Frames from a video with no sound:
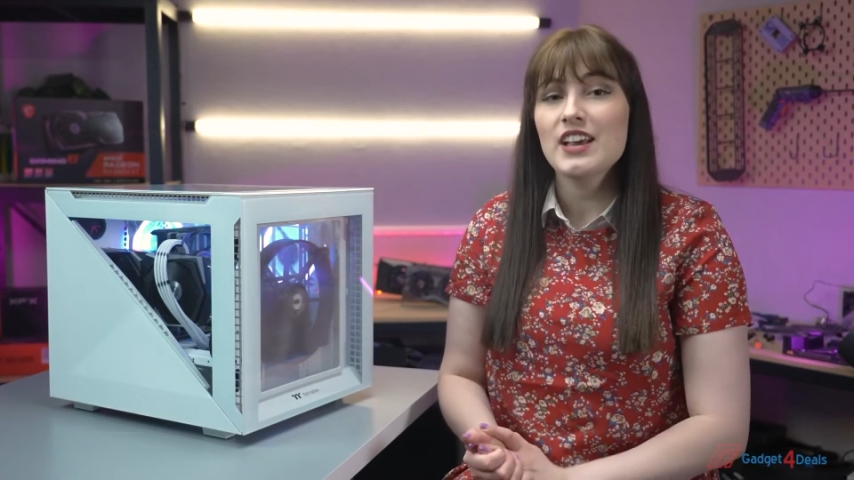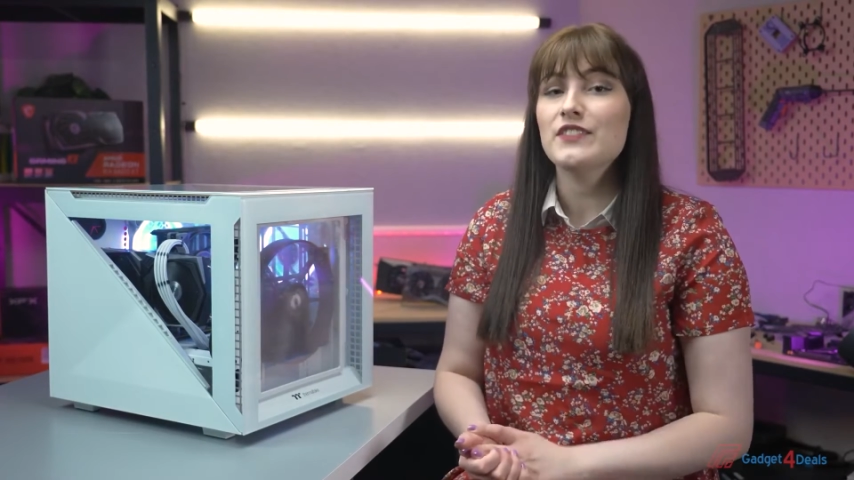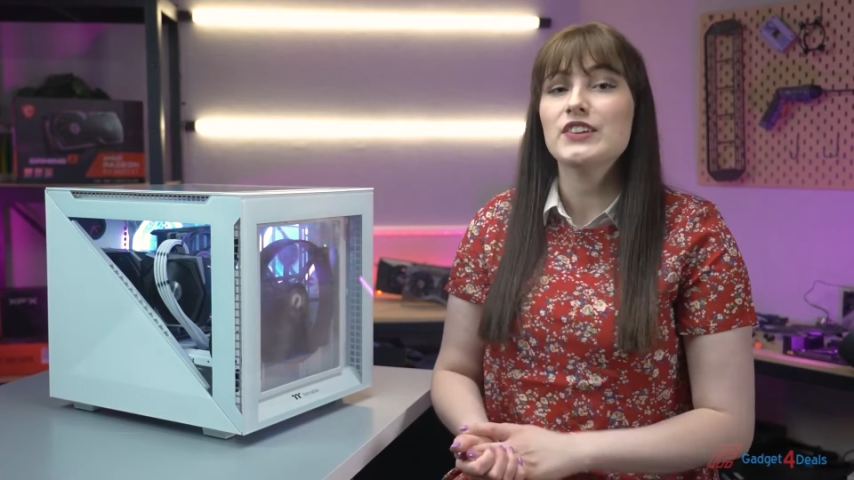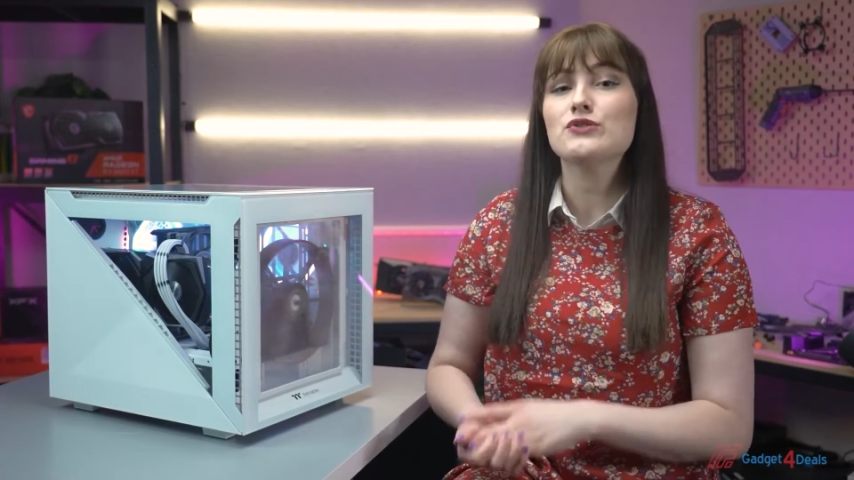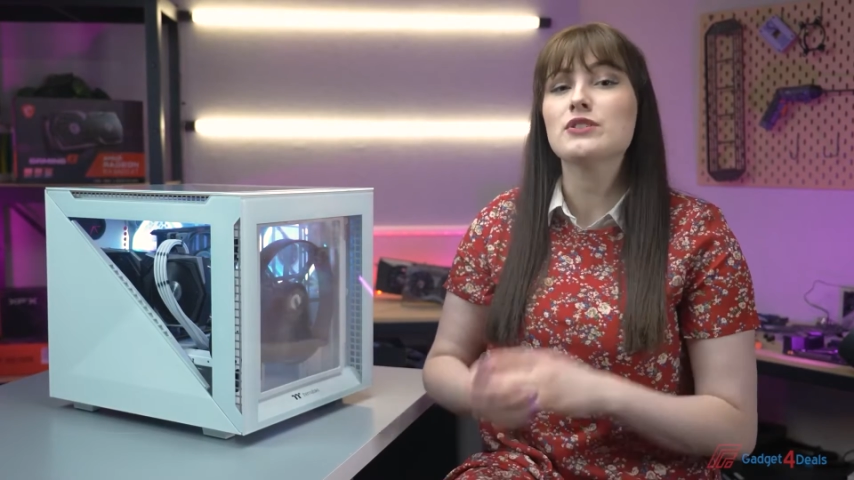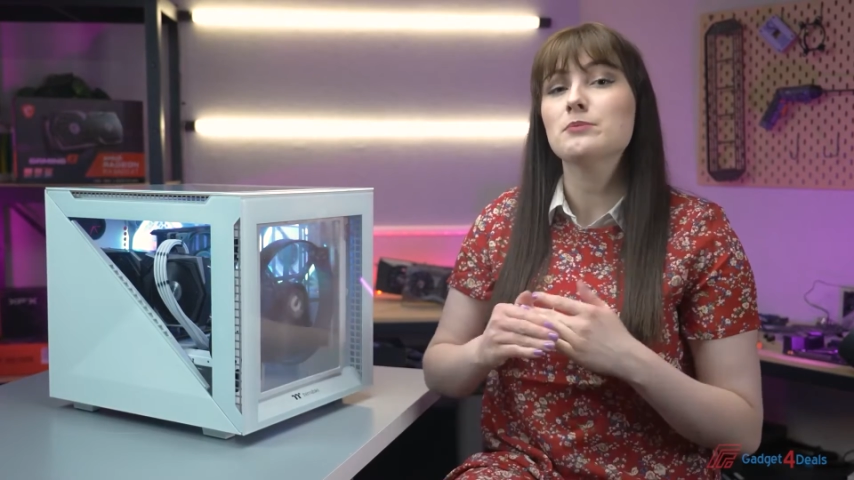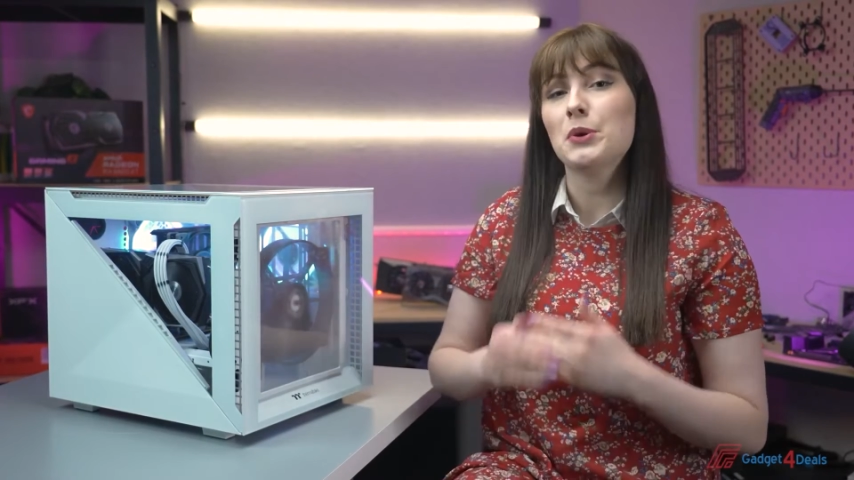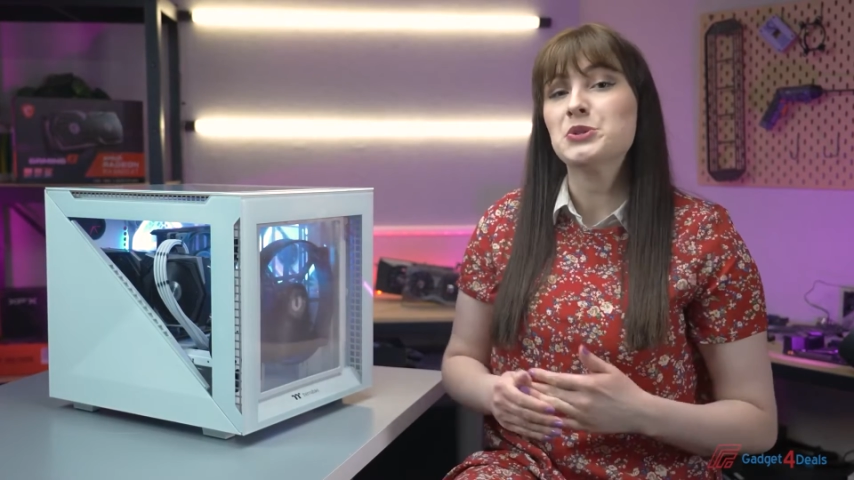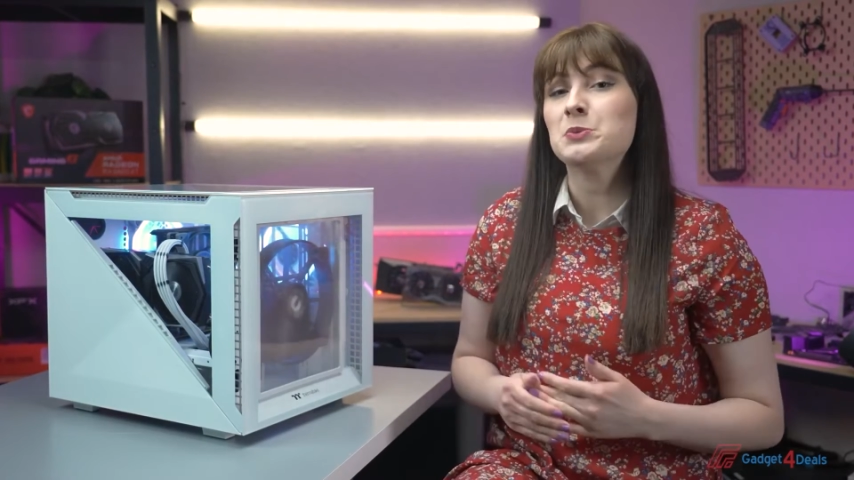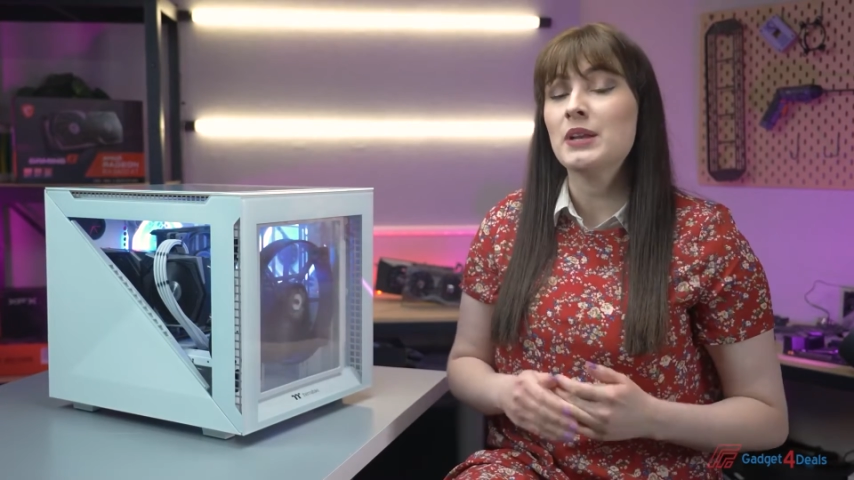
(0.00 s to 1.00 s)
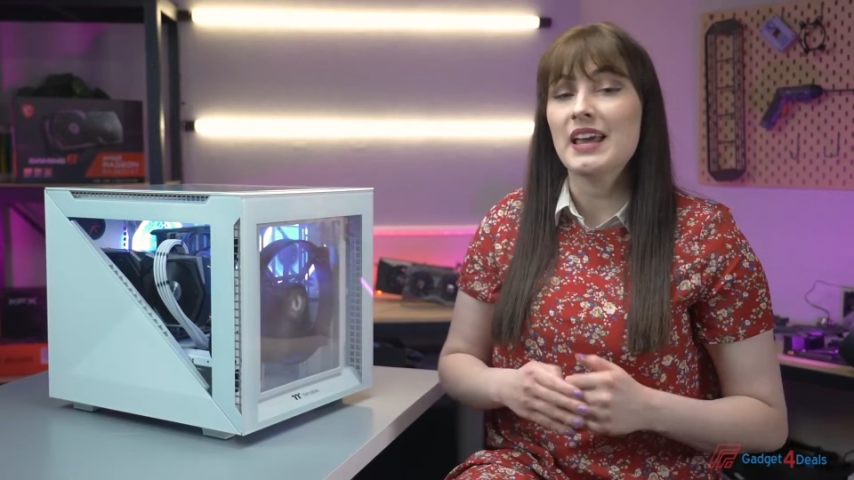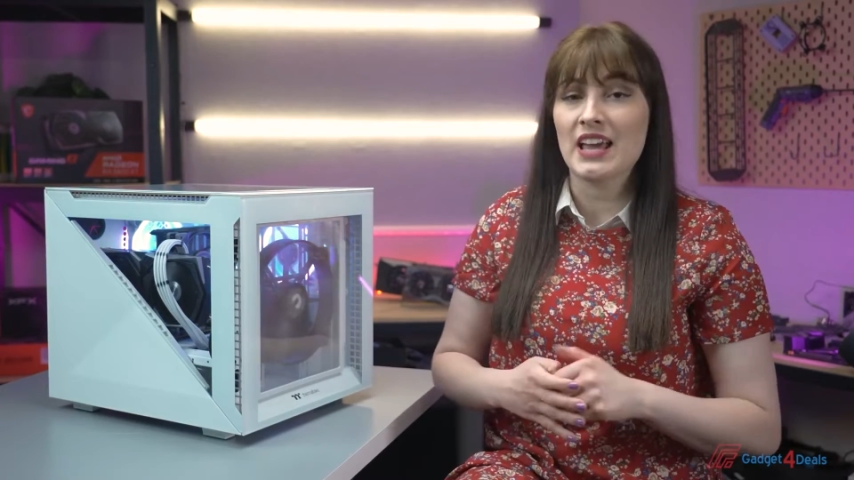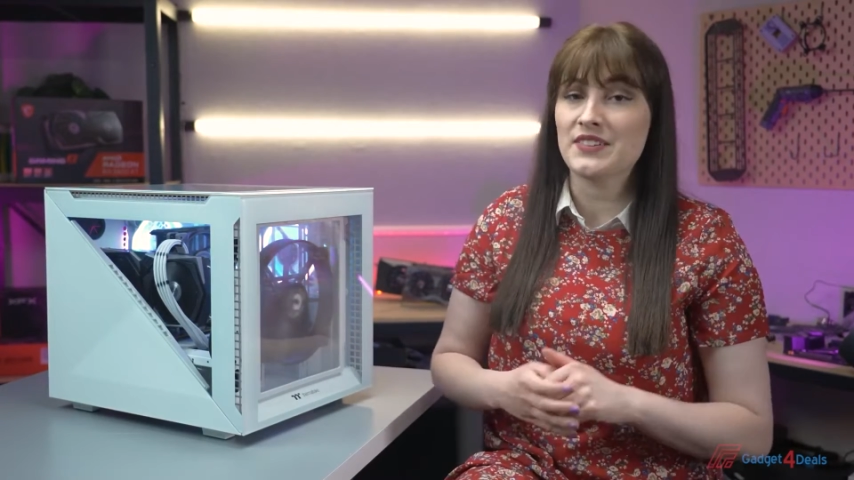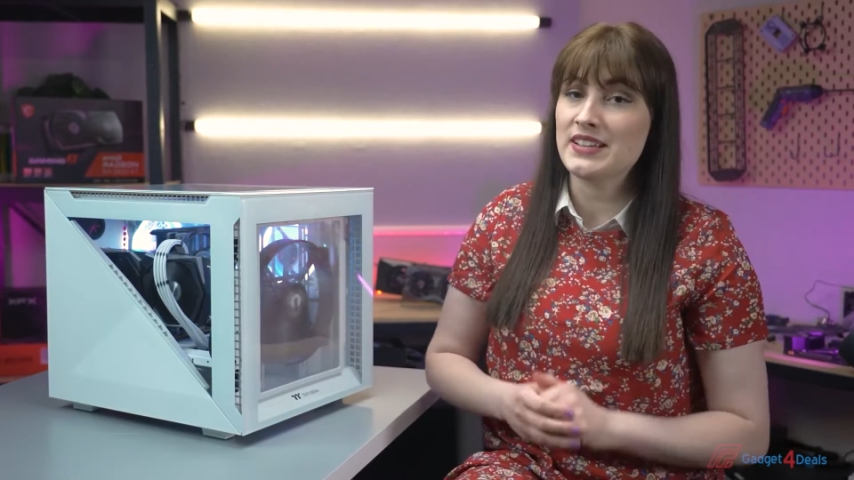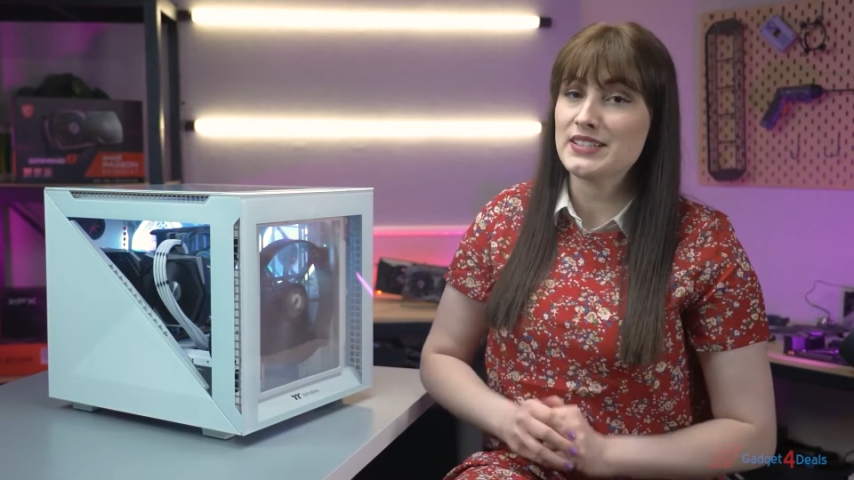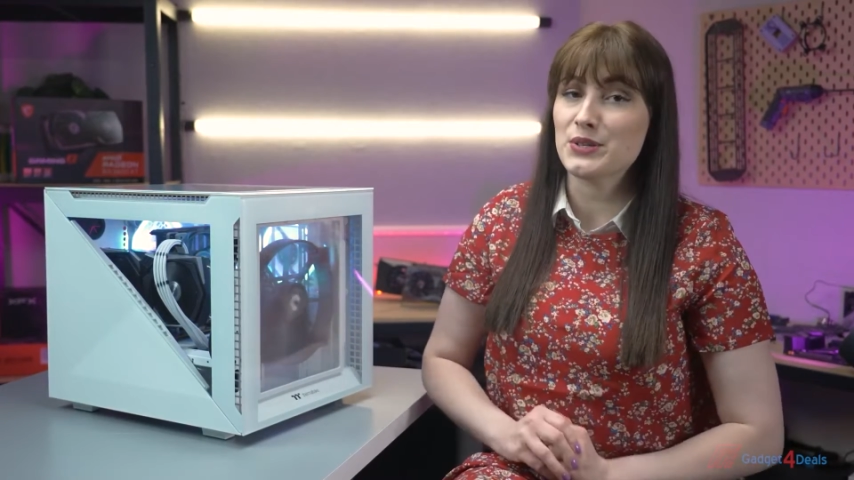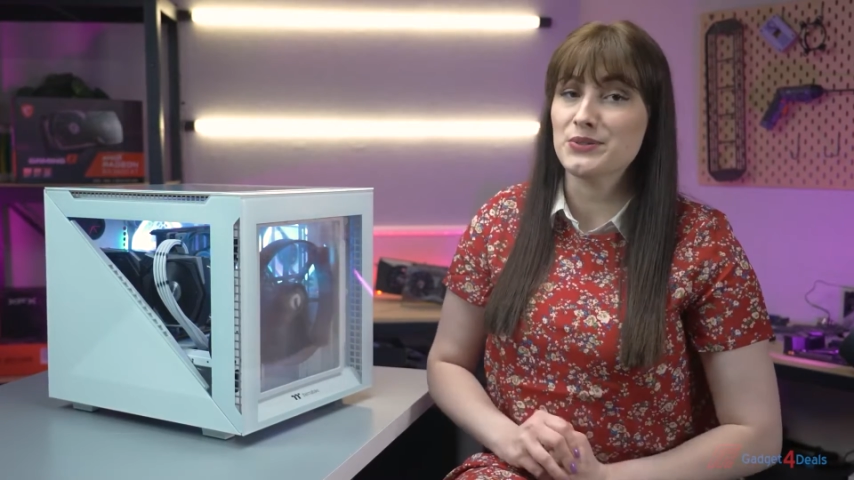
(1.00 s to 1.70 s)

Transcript: featuring multiple air vents